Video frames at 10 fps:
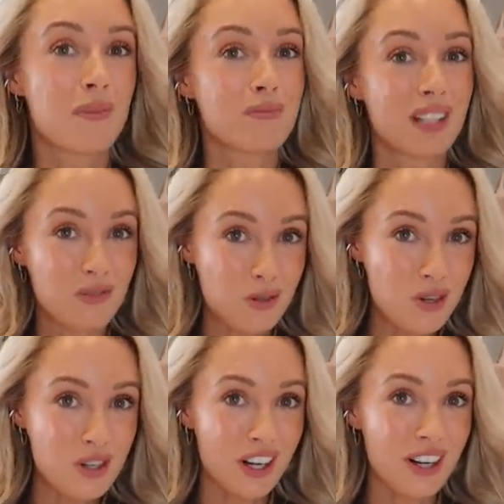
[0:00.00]
but my
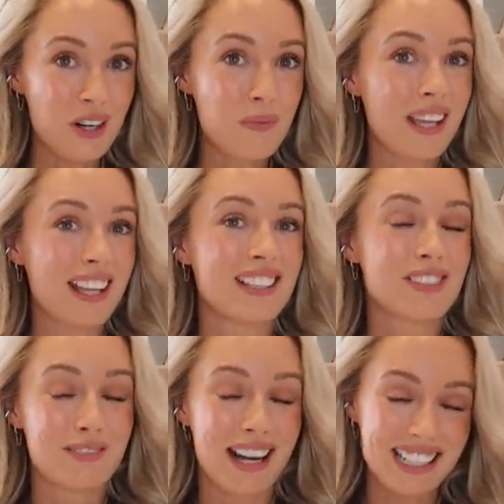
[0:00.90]
wardrobe is
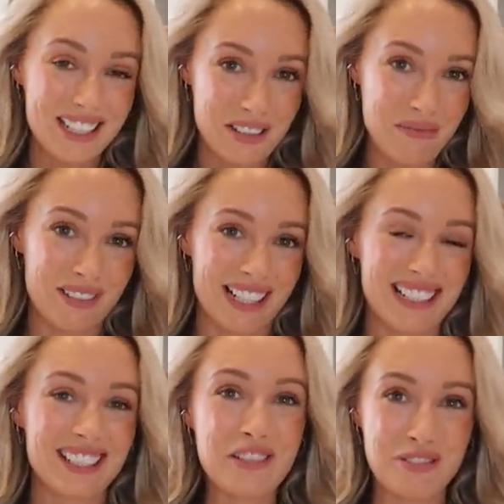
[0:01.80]
ready to
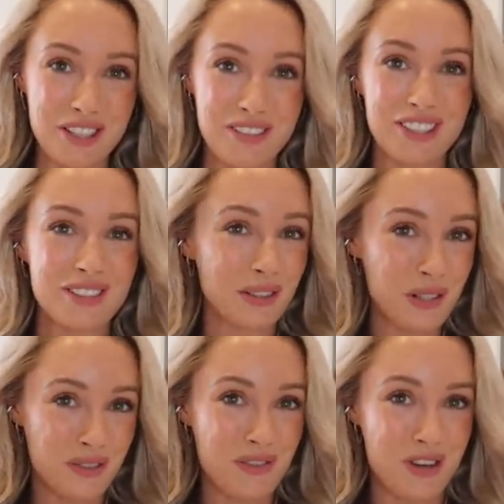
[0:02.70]
embrace a few of those
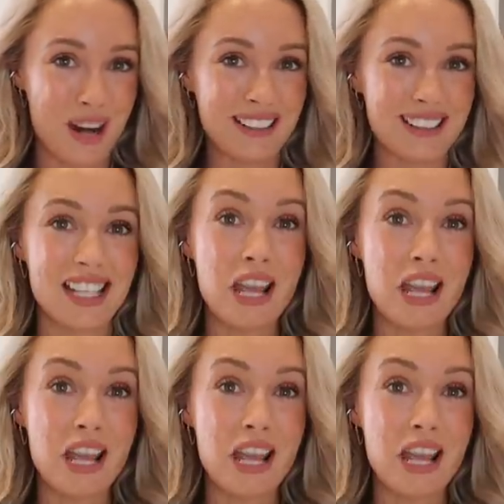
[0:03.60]
autumn trends.